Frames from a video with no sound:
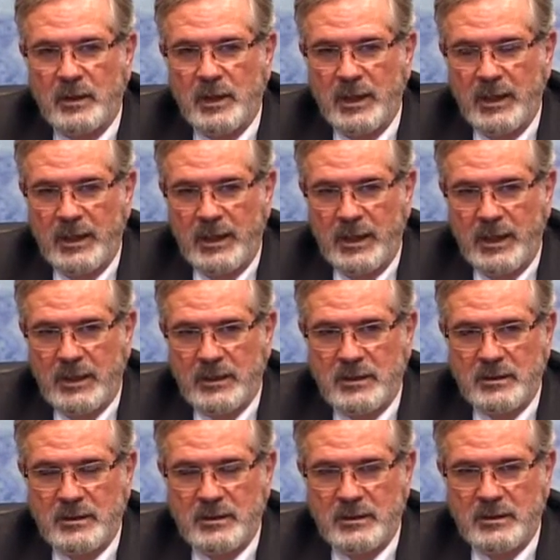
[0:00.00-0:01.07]
And
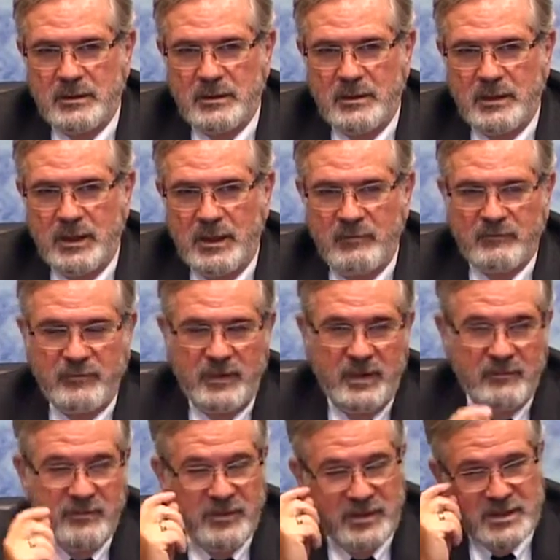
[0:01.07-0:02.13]

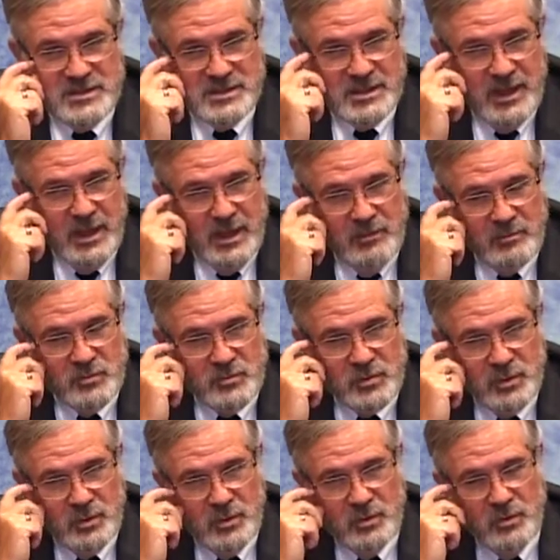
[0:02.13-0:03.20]
if this came
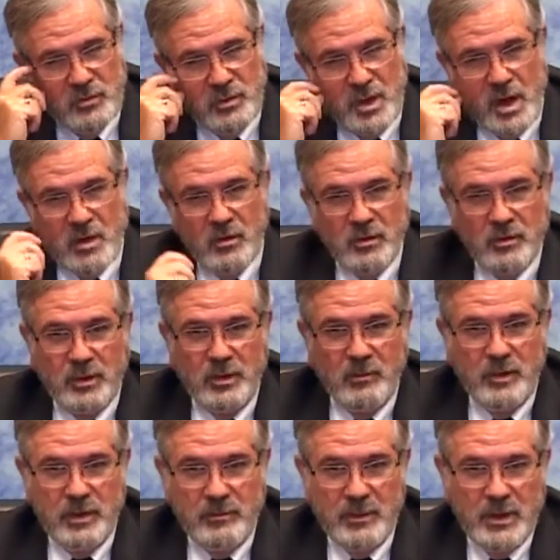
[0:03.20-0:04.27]
true, not only
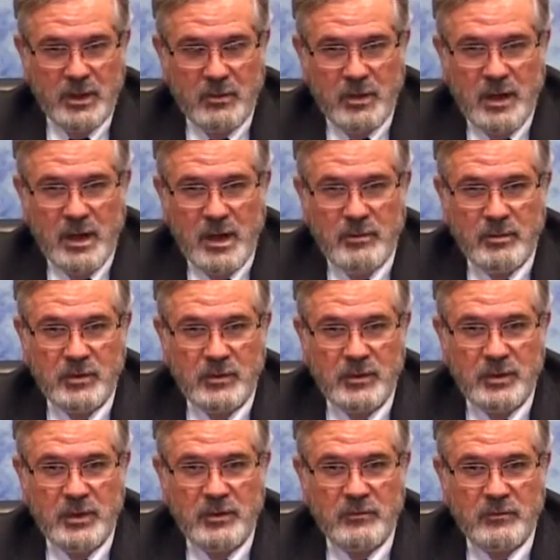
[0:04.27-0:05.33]
would it be a great
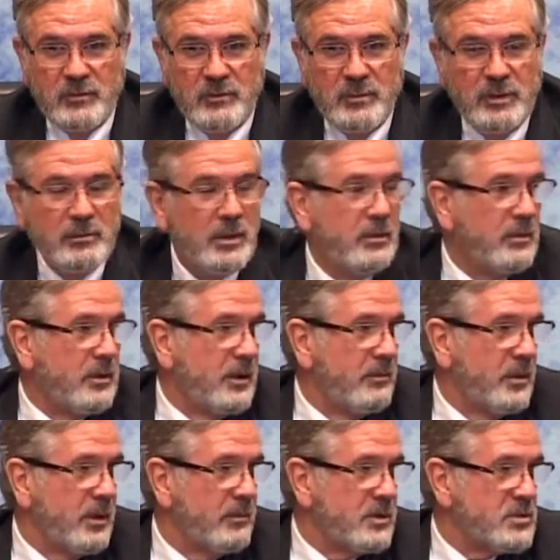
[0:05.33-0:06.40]
opportunity for me, but it would give
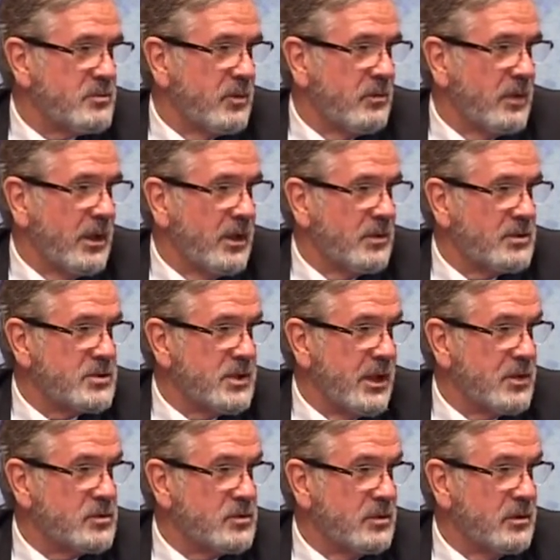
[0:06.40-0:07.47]
me a much more regular
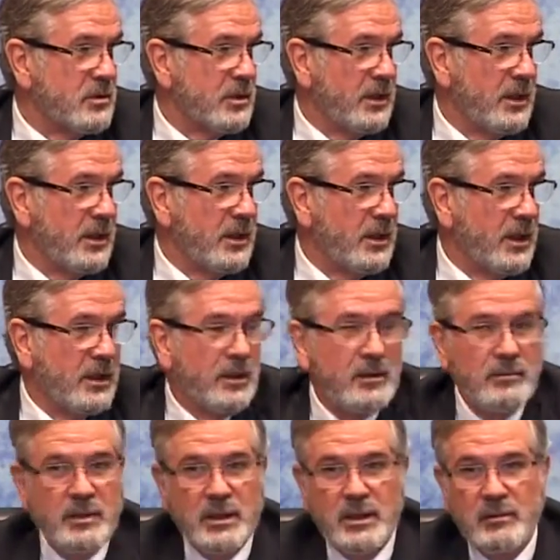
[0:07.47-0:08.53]
schedule and I
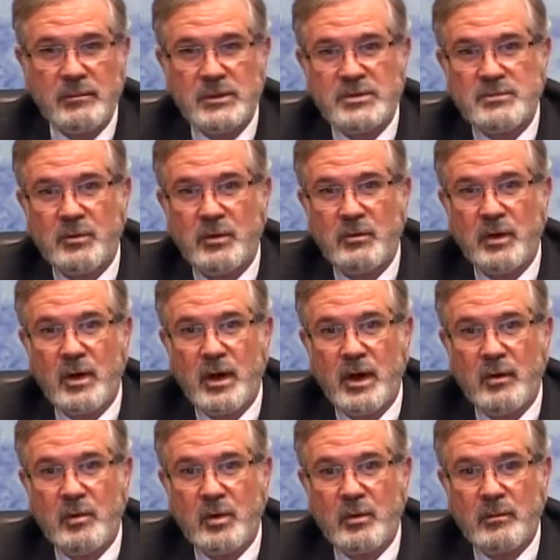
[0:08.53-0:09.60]
could become much more
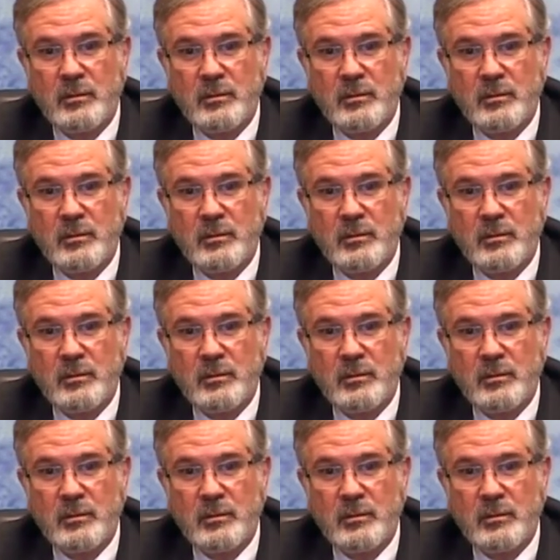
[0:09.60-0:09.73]
reliable.